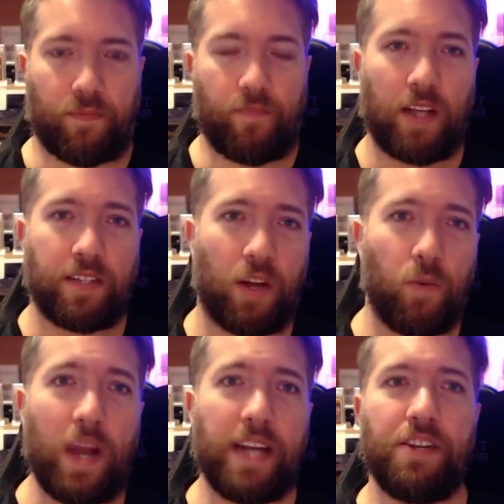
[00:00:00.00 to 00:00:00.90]
So
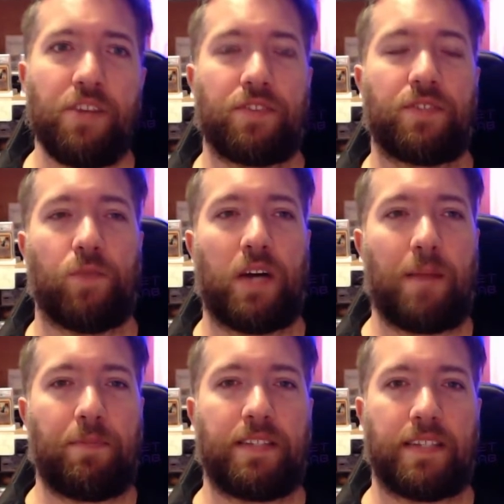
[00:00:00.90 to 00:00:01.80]
what
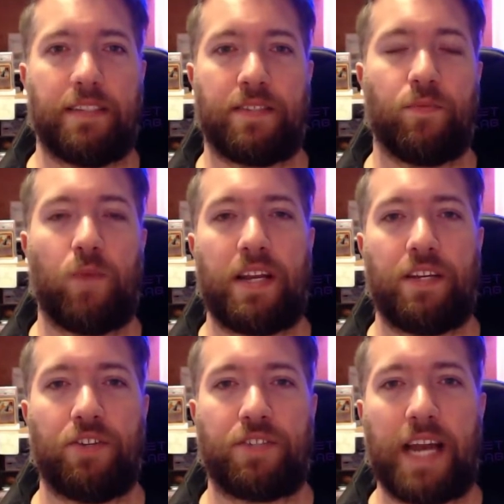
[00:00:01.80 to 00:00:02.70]
happens is when
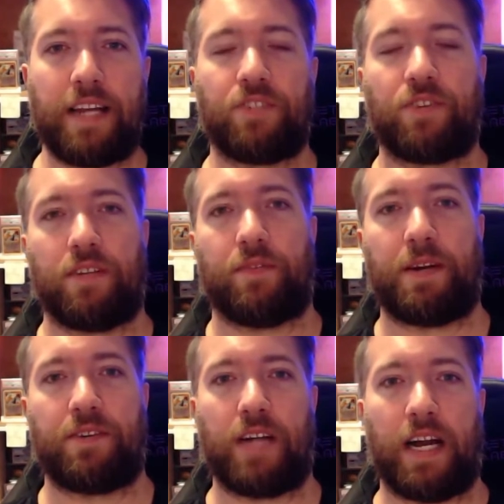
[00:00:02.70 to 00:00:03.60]
you take control of a
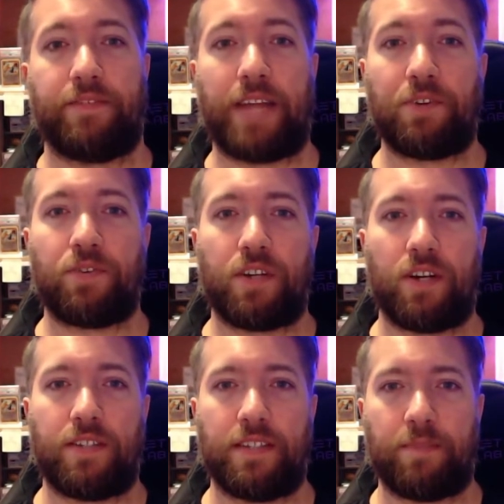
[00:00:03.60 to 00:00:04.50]
battle card, that auto
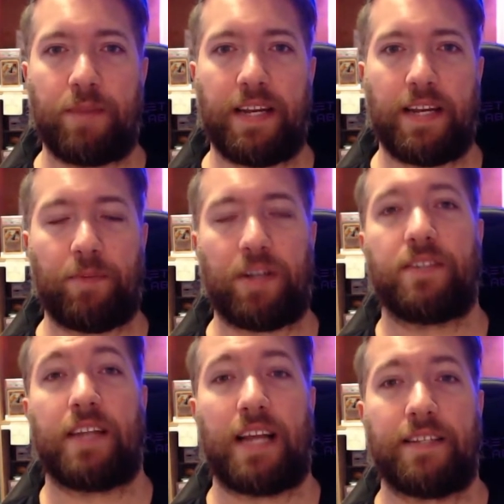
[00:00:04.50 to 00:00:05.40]
goes into pending because
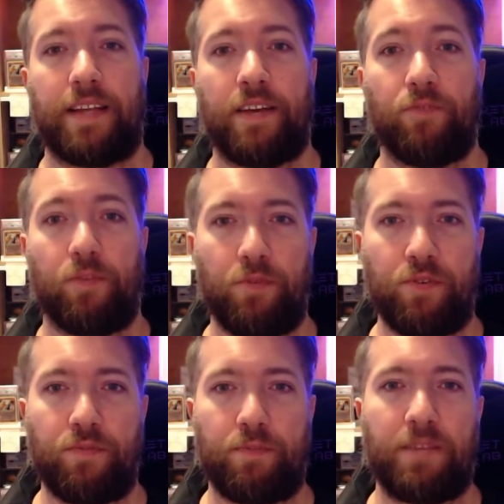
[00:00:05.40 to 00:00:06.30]
it has
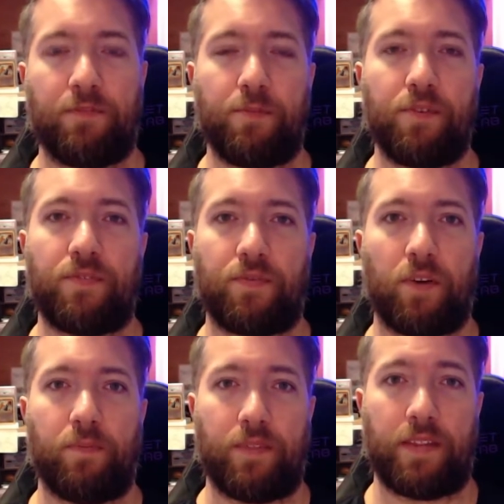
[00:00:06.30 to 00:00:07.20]
been removed
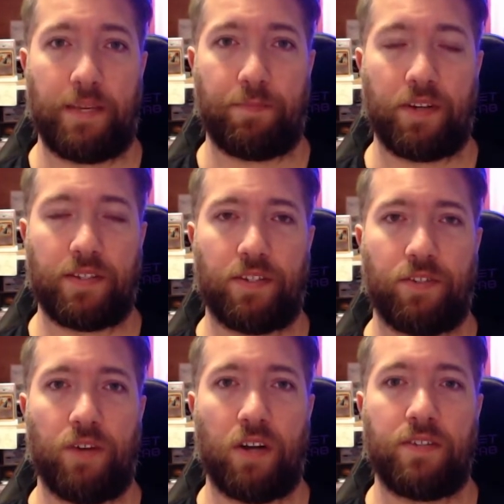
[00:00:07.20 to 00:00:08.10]
from the person
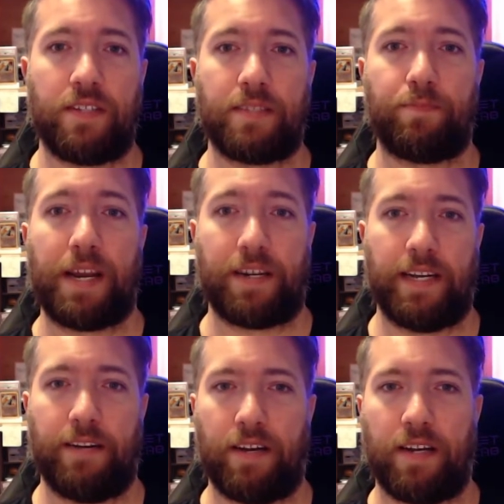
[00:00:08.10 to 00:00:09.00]
who owns its battle
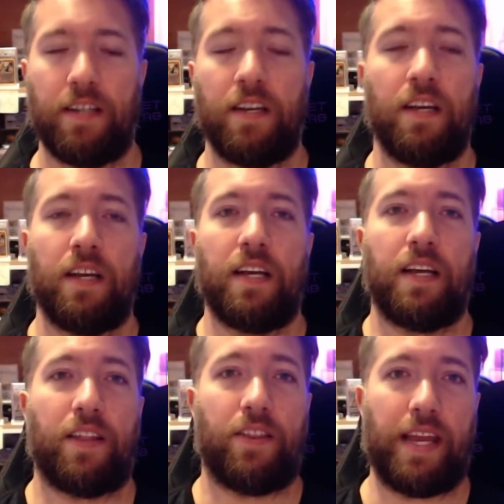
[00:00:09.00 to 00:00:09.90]
area.
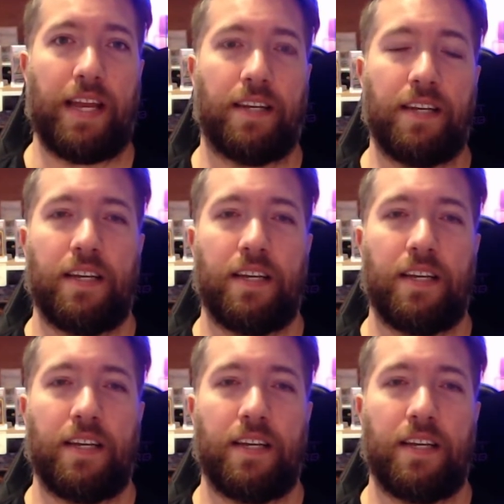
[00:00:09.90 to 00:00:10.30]
Then